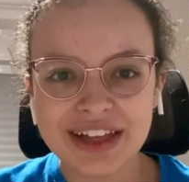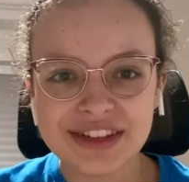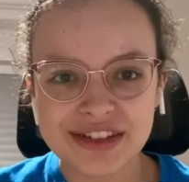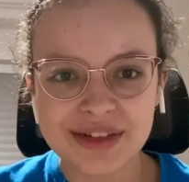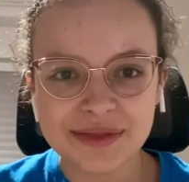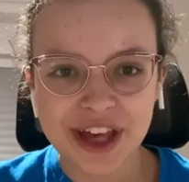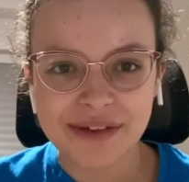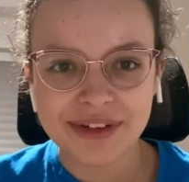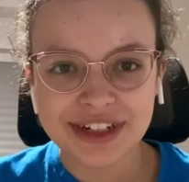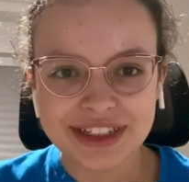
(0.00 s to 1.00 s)
to
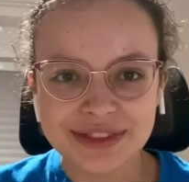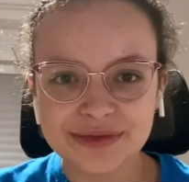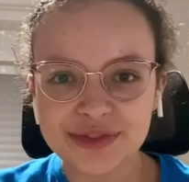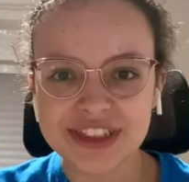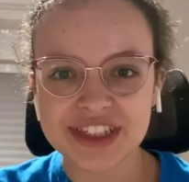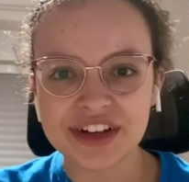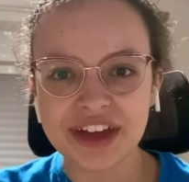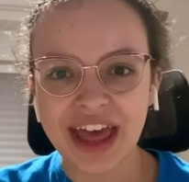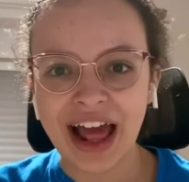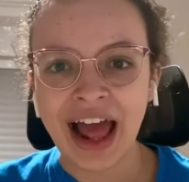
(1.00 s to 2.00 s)
September, we
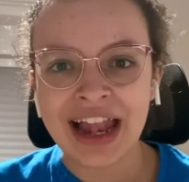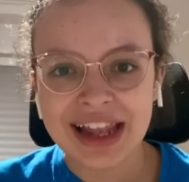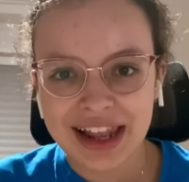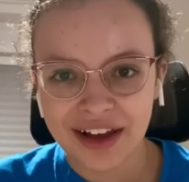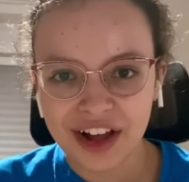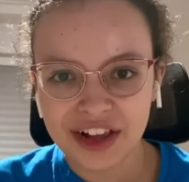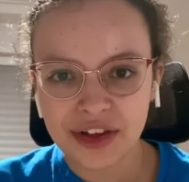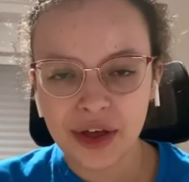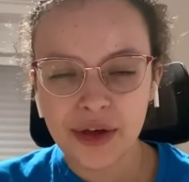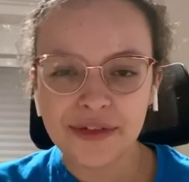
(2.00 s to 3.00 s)
talked a lot
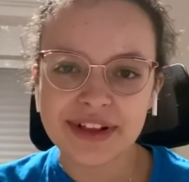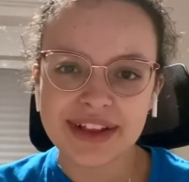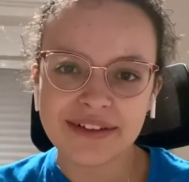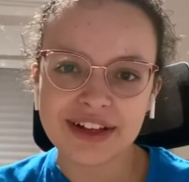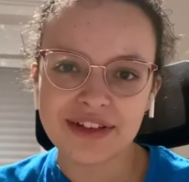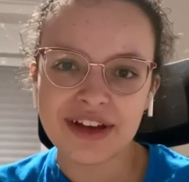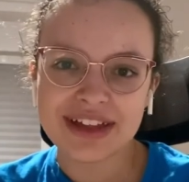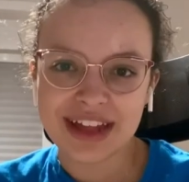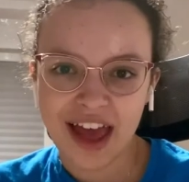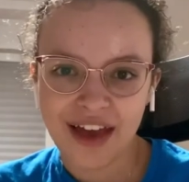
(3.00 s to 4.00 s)
with
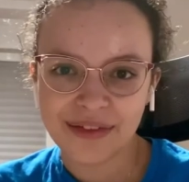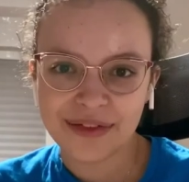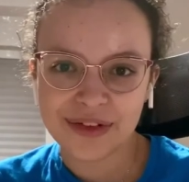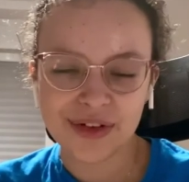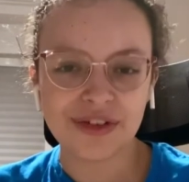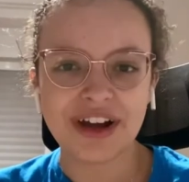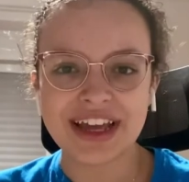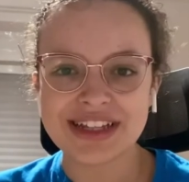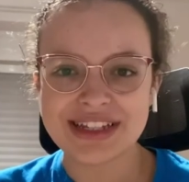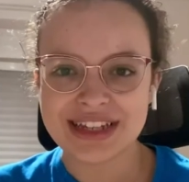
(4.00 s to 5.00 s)
WSF to
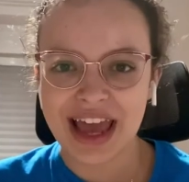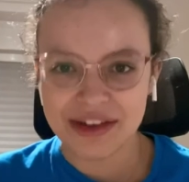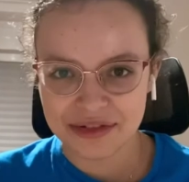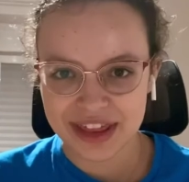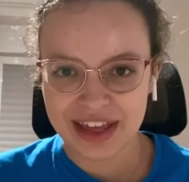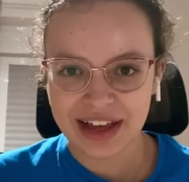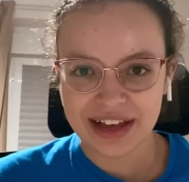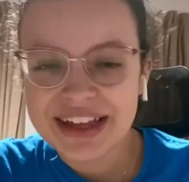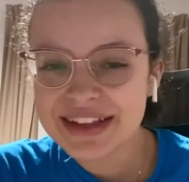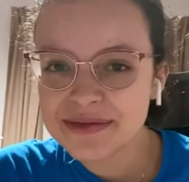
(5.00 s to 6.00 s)
arrange everything.
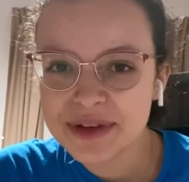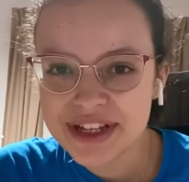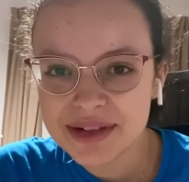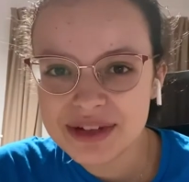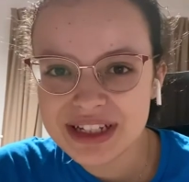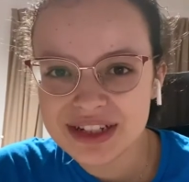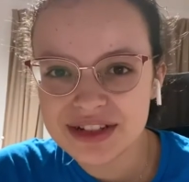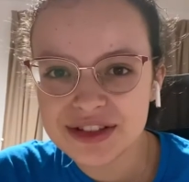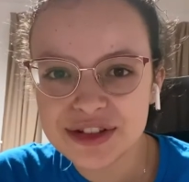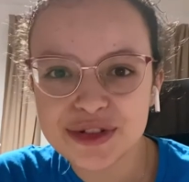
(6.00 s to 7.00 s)
Special
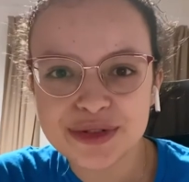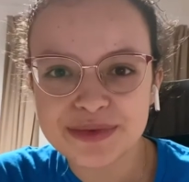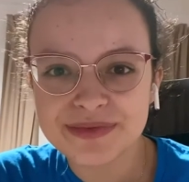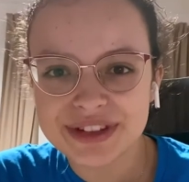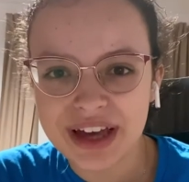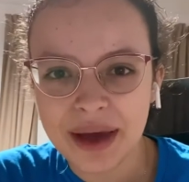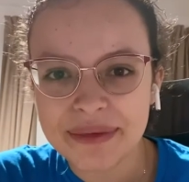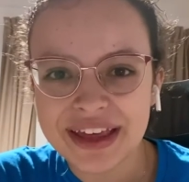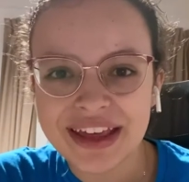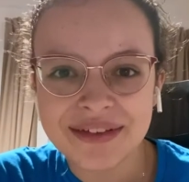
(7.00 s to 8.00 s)
mention to
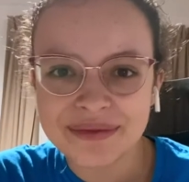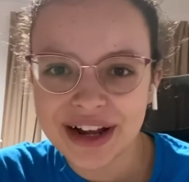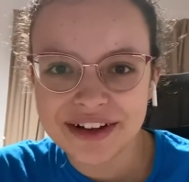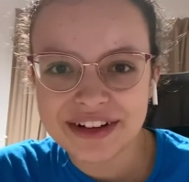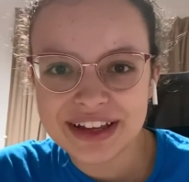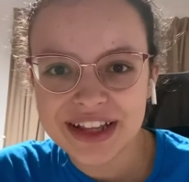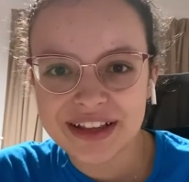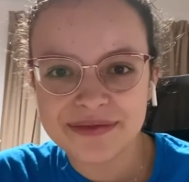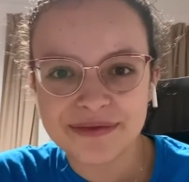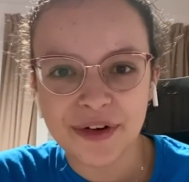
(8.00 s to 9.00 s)
Tammy and Valerie
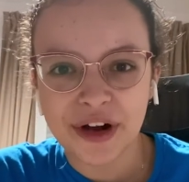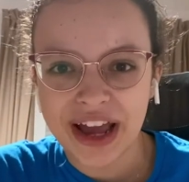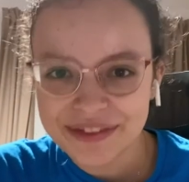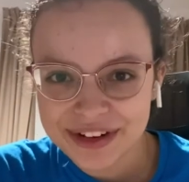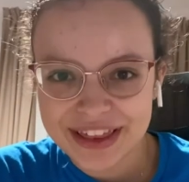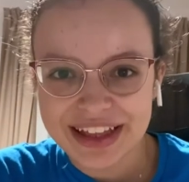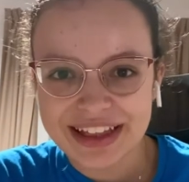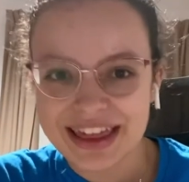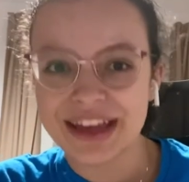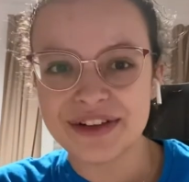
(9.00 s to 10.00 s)
for everything.
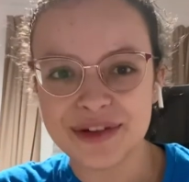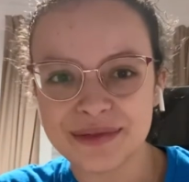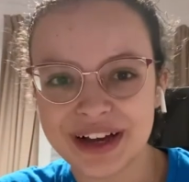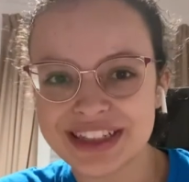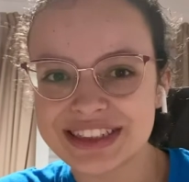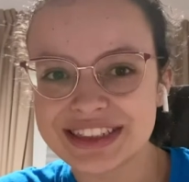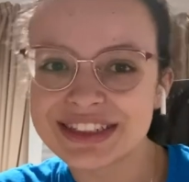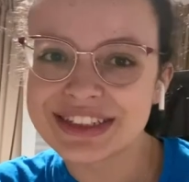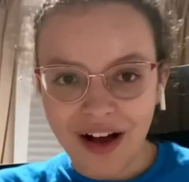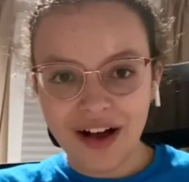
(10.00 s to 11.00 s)
Thank you so much.
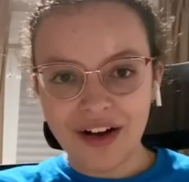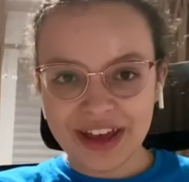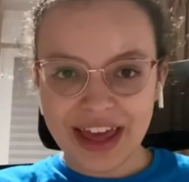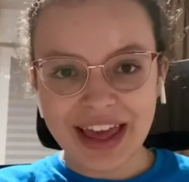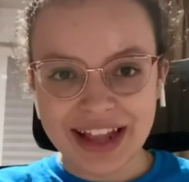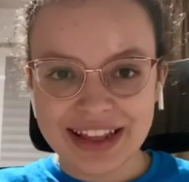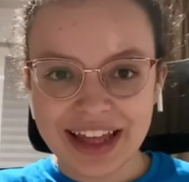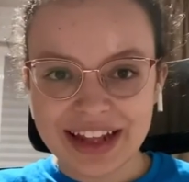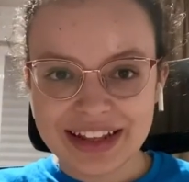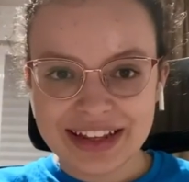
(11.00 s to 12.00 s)
Okay, and
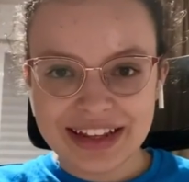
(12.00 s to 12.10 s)
then